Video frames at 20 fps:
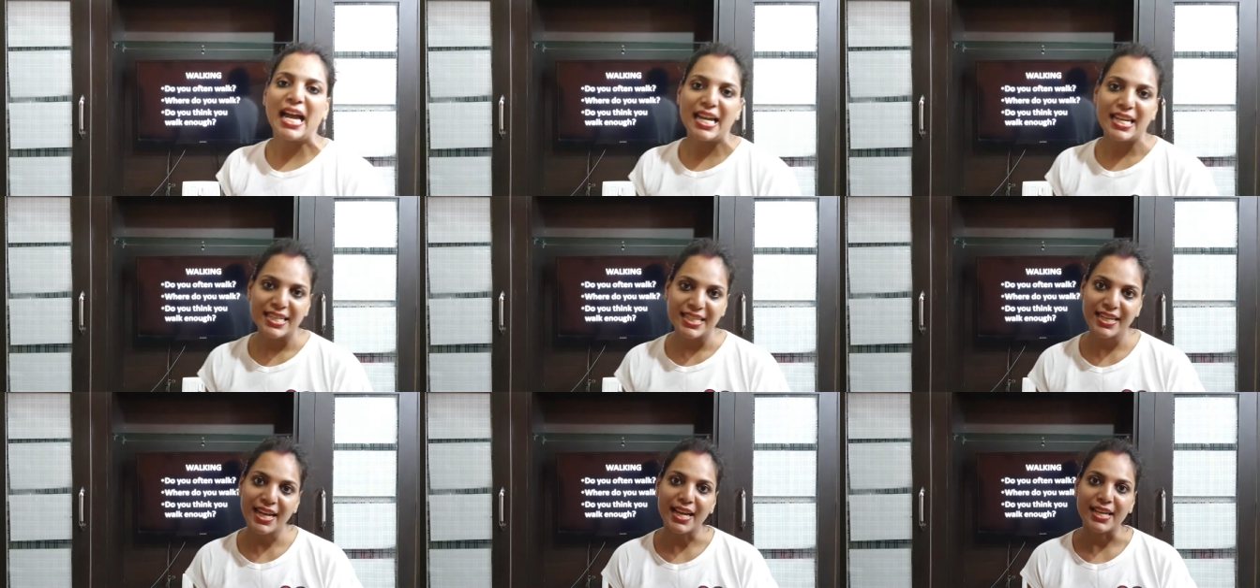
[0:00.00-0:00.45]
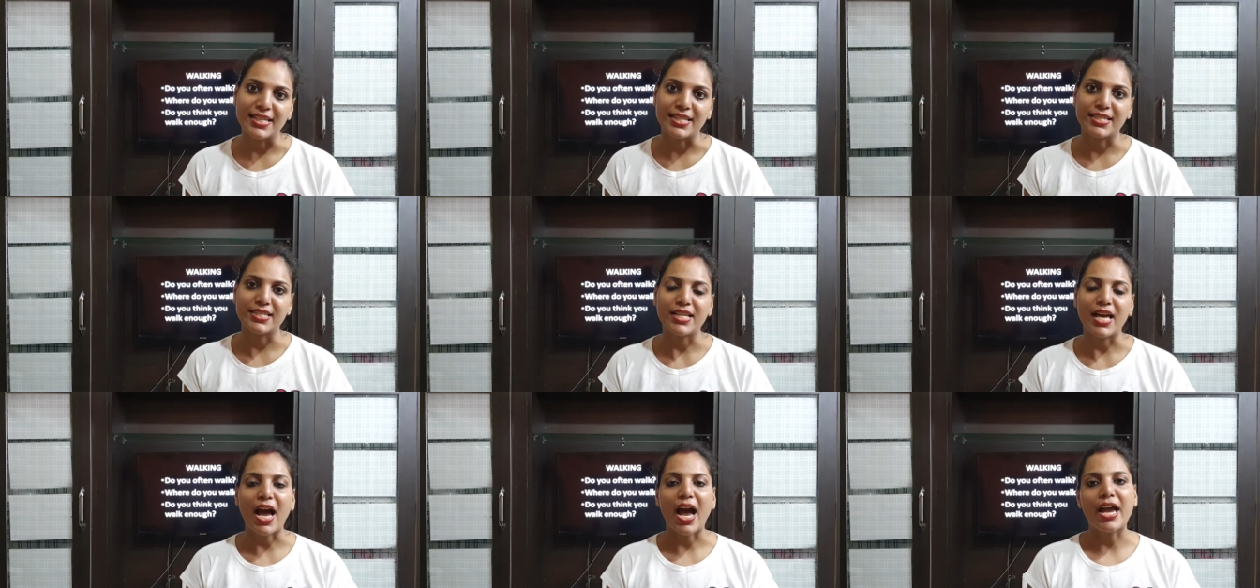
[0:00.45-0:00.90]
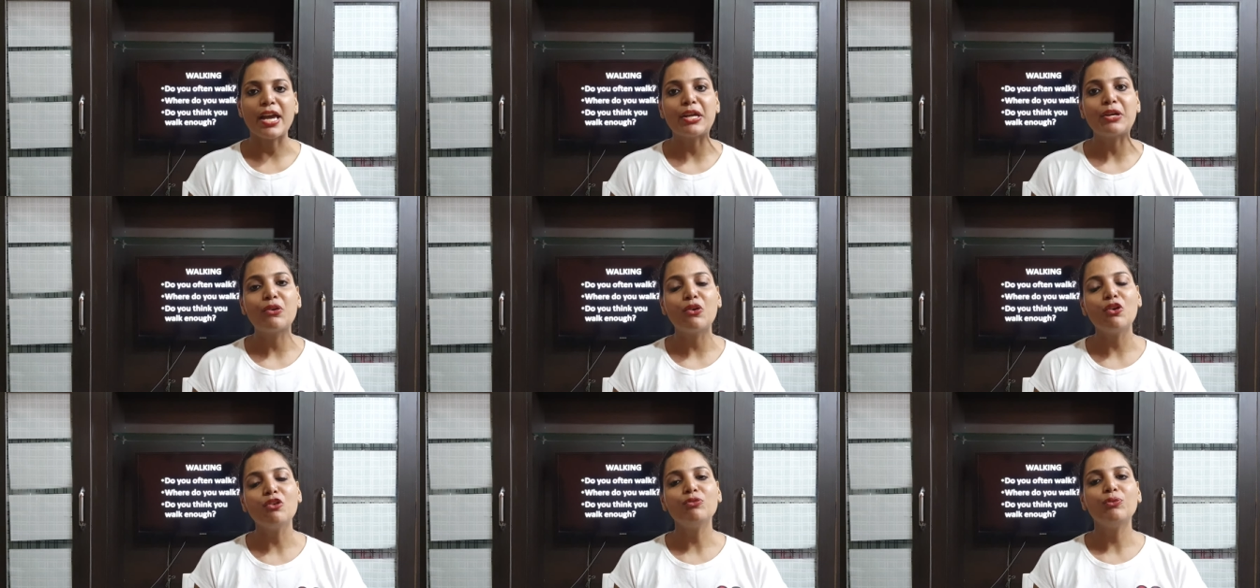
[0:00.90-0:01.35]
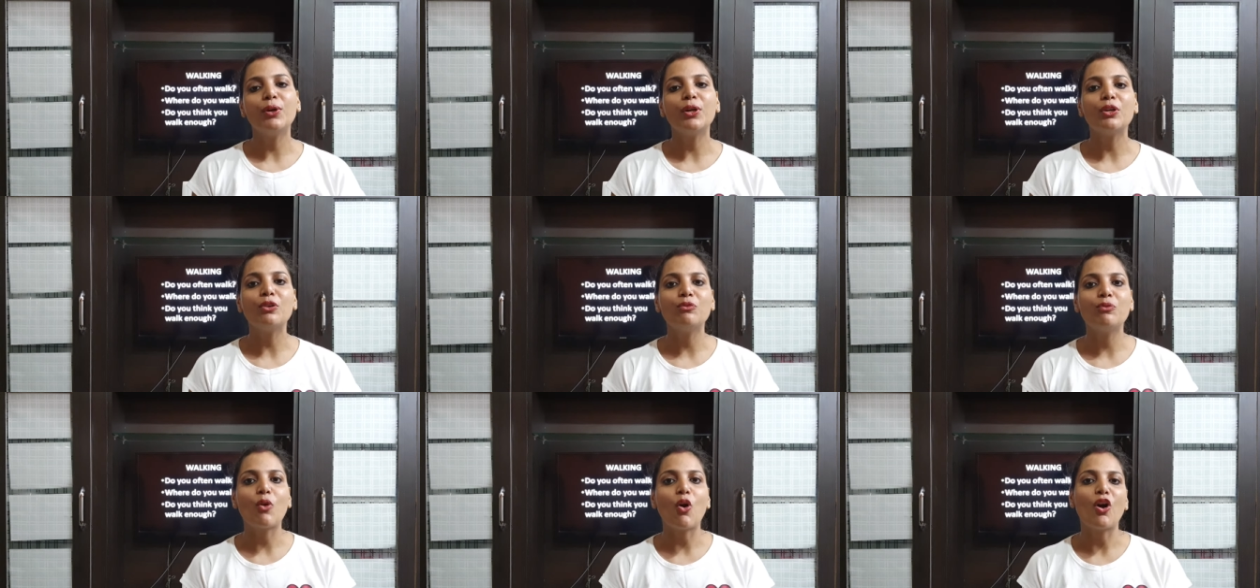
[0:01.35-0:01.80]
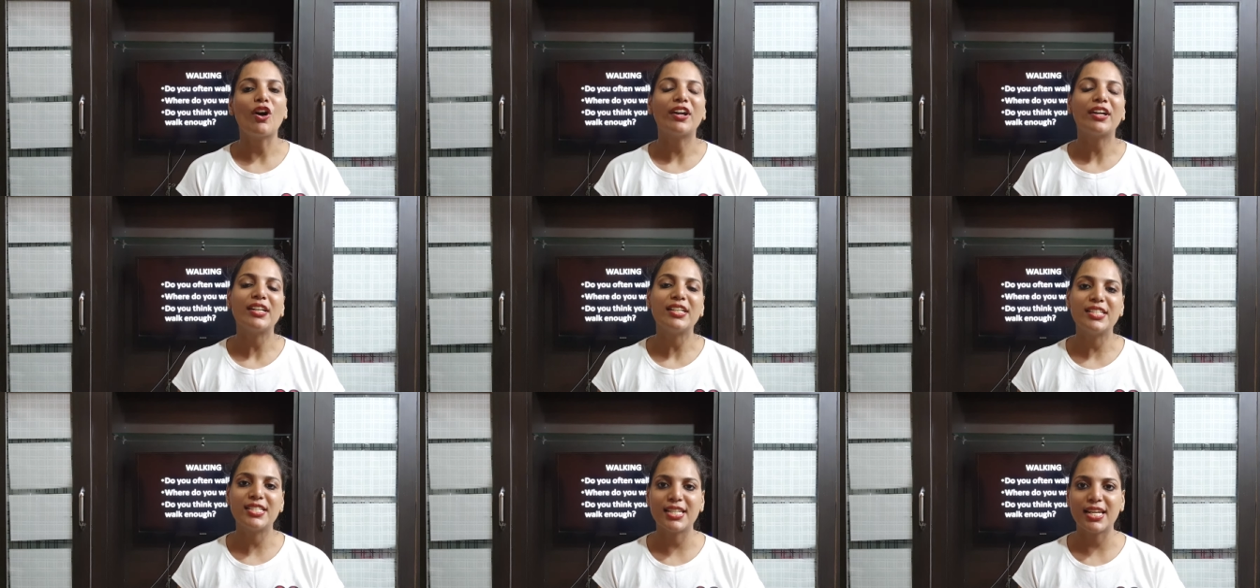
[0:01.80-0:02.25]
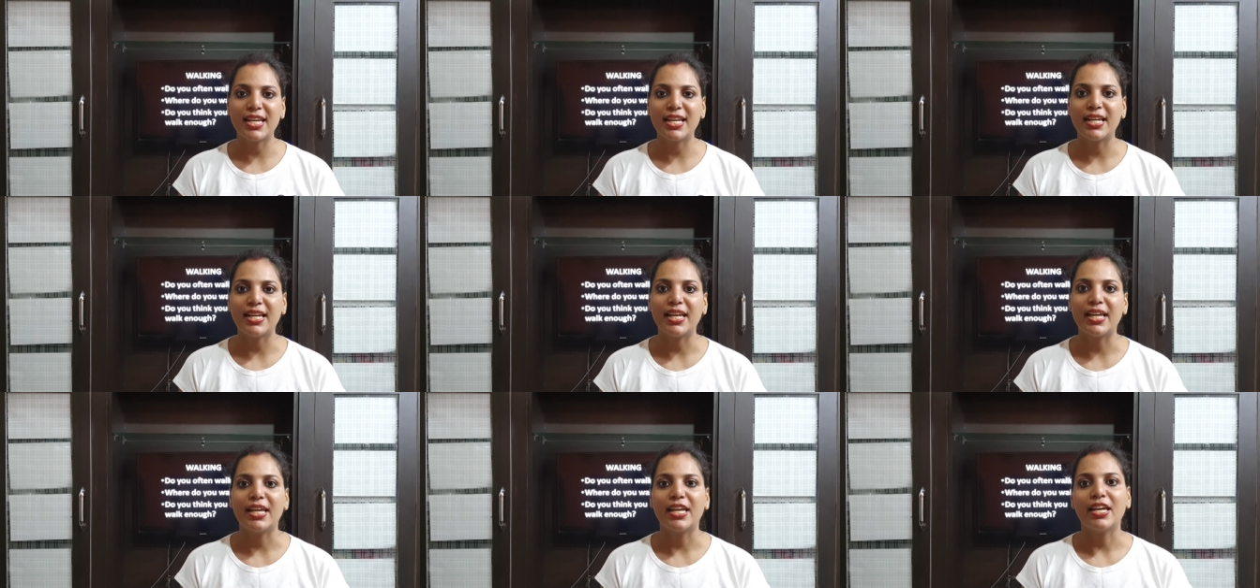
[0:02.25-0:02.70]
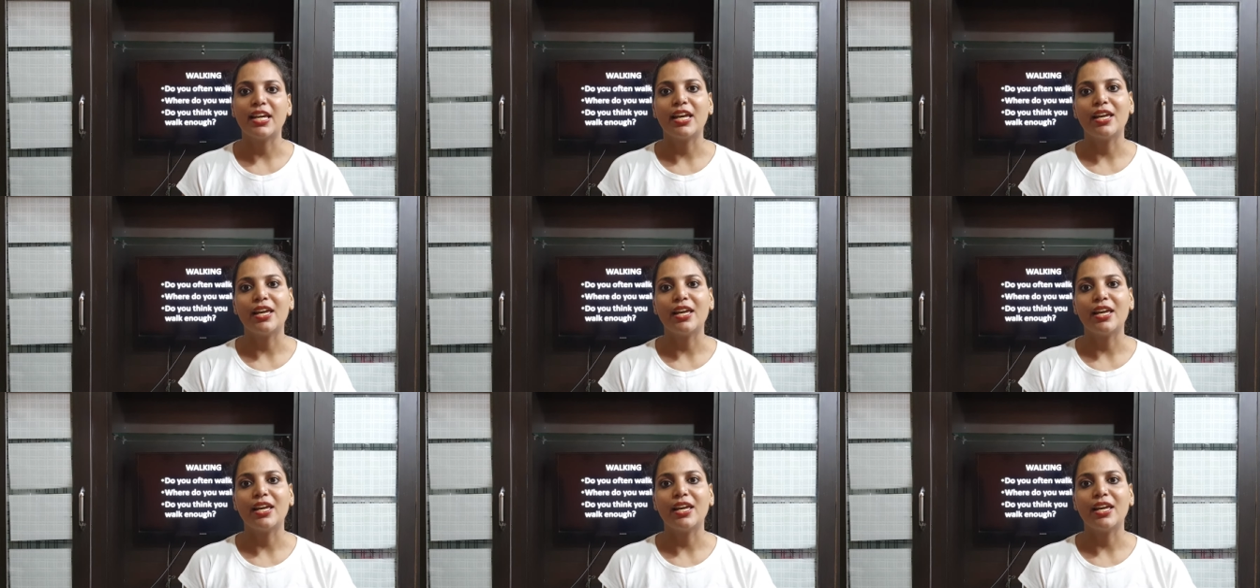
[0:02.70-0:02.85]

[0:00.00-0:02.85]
Yes, I go for a walk daily